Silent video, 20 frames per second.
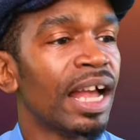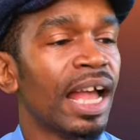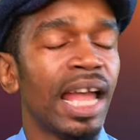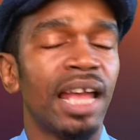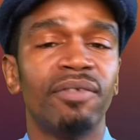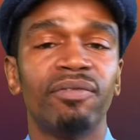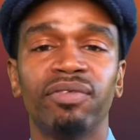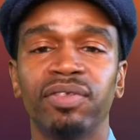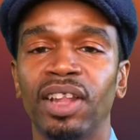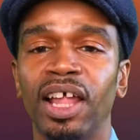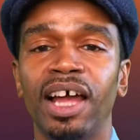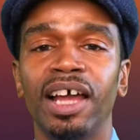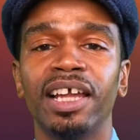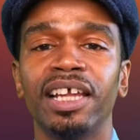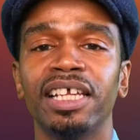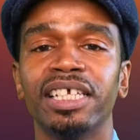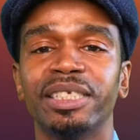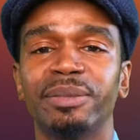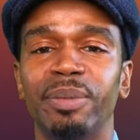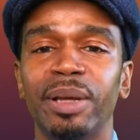And
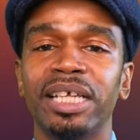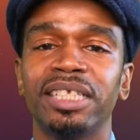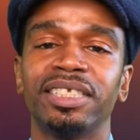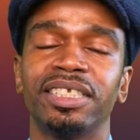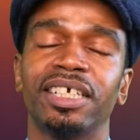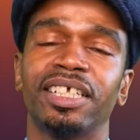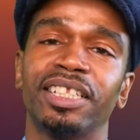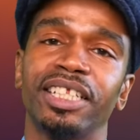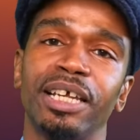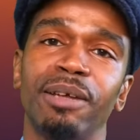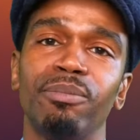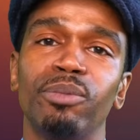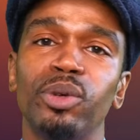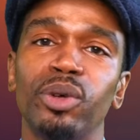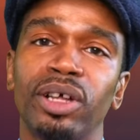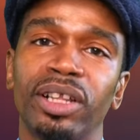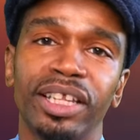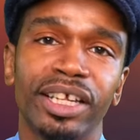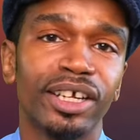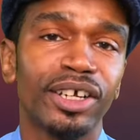Flying is basically
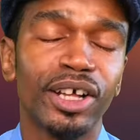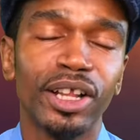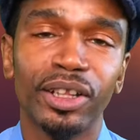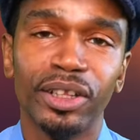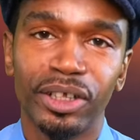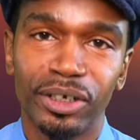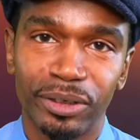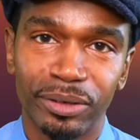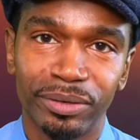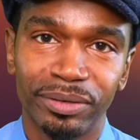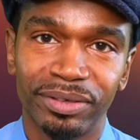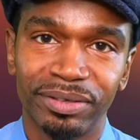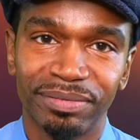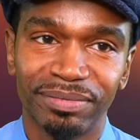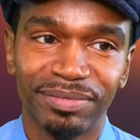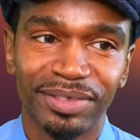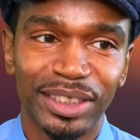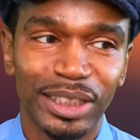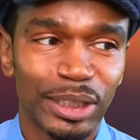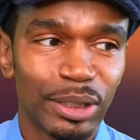Mugler cologne.
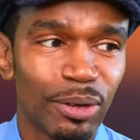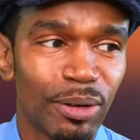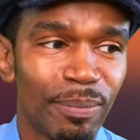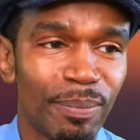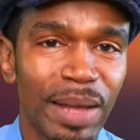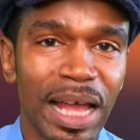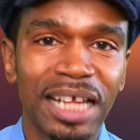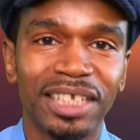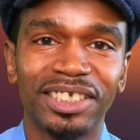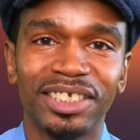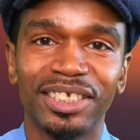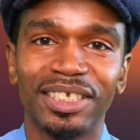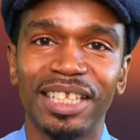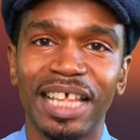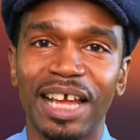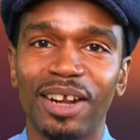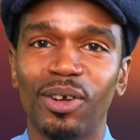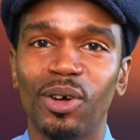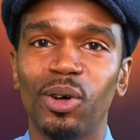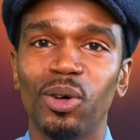So imagine
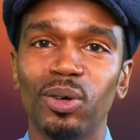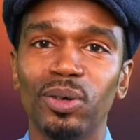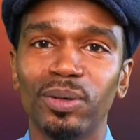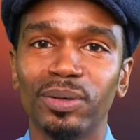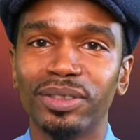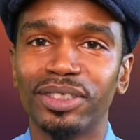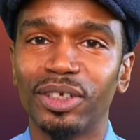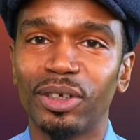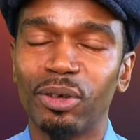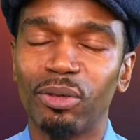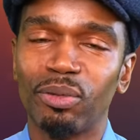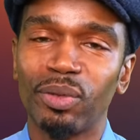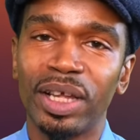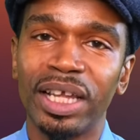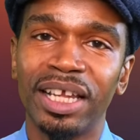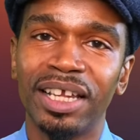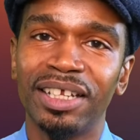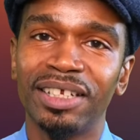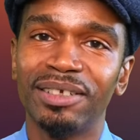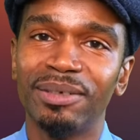that old
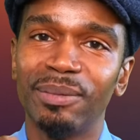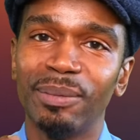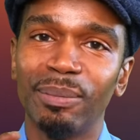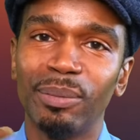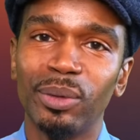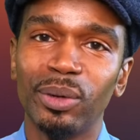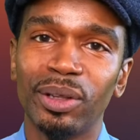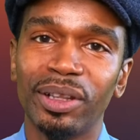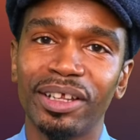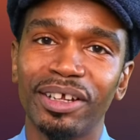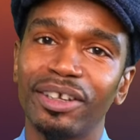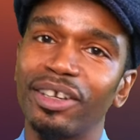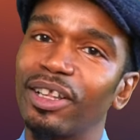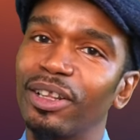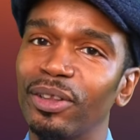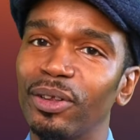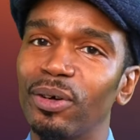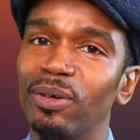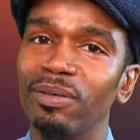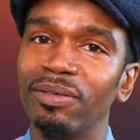green Mugler
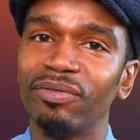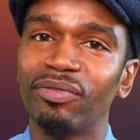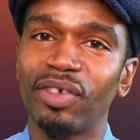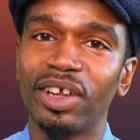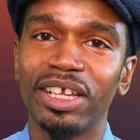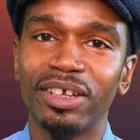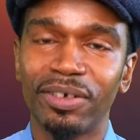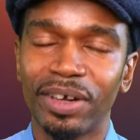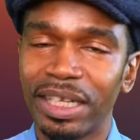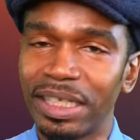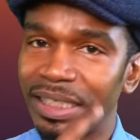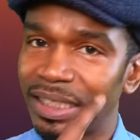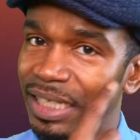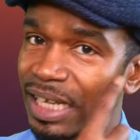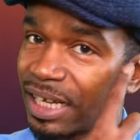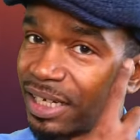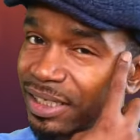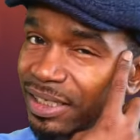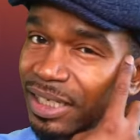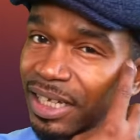cologne fragrance
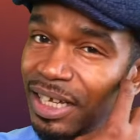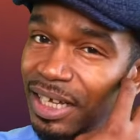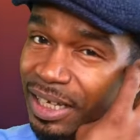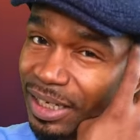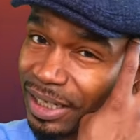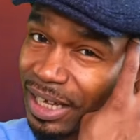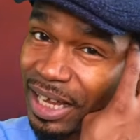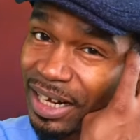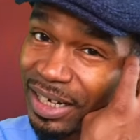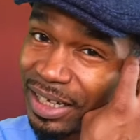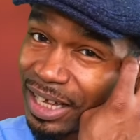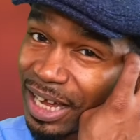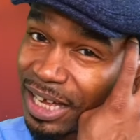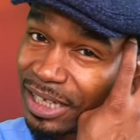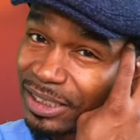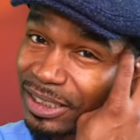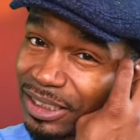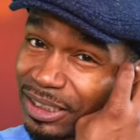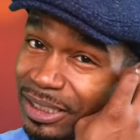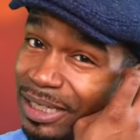that kind of
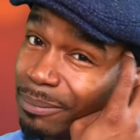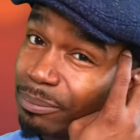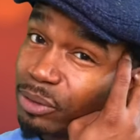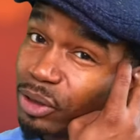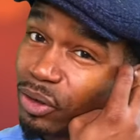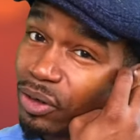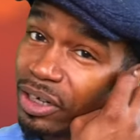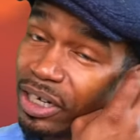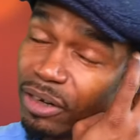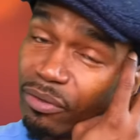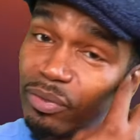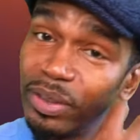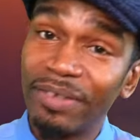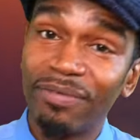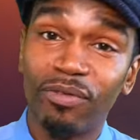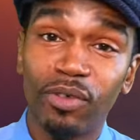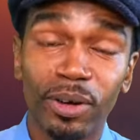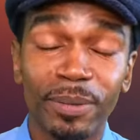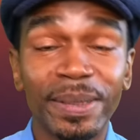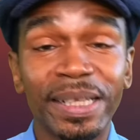got stepped on and
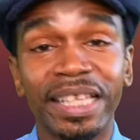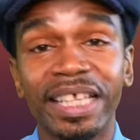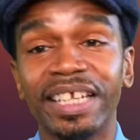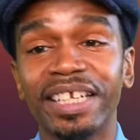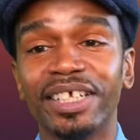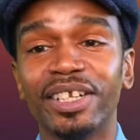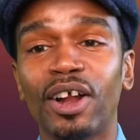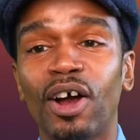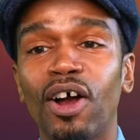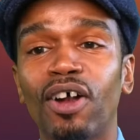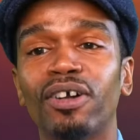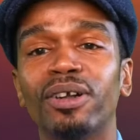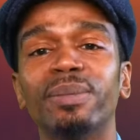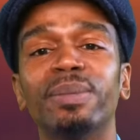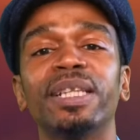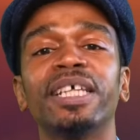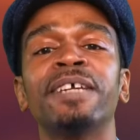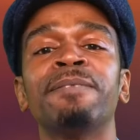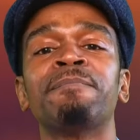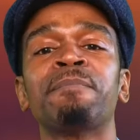reformulated
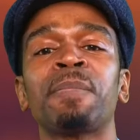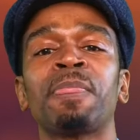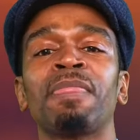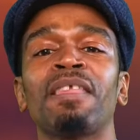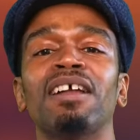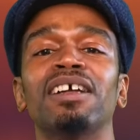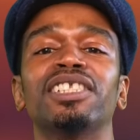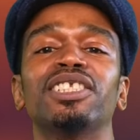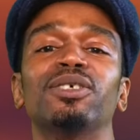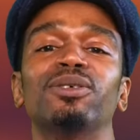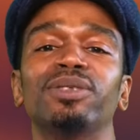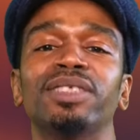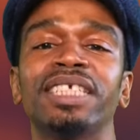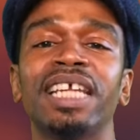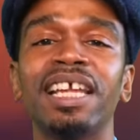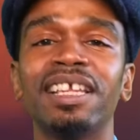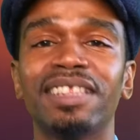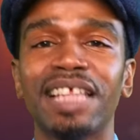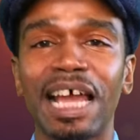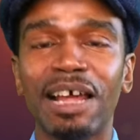horribly. So
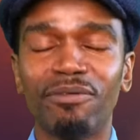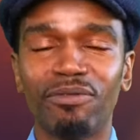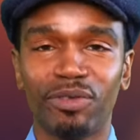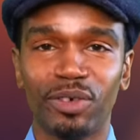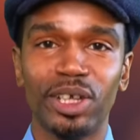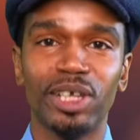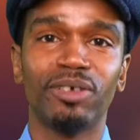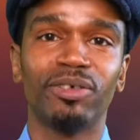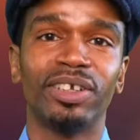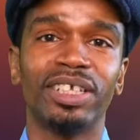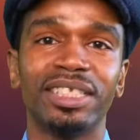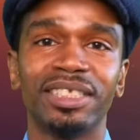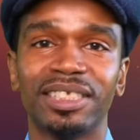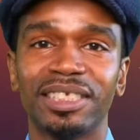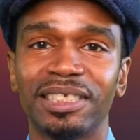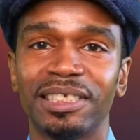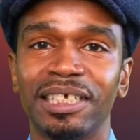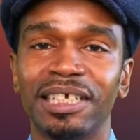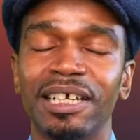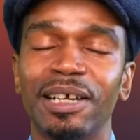take that
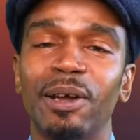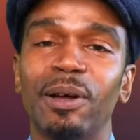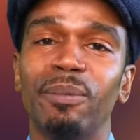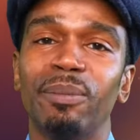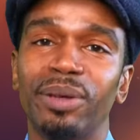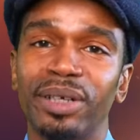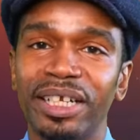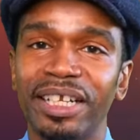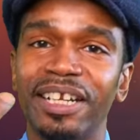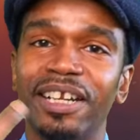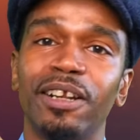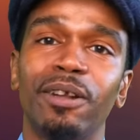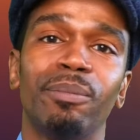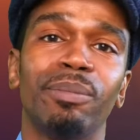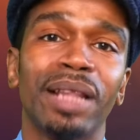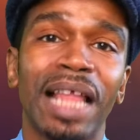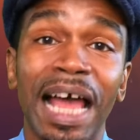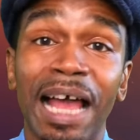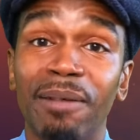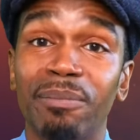fragrance, put it in a
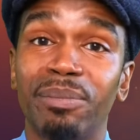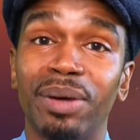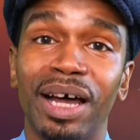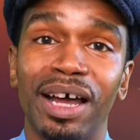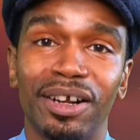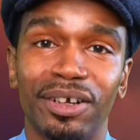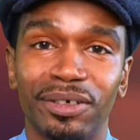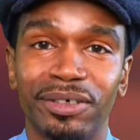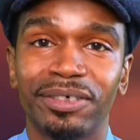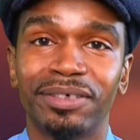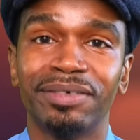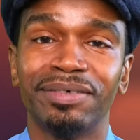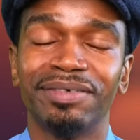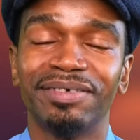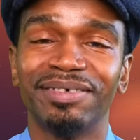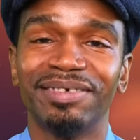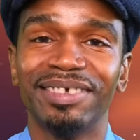black bottle,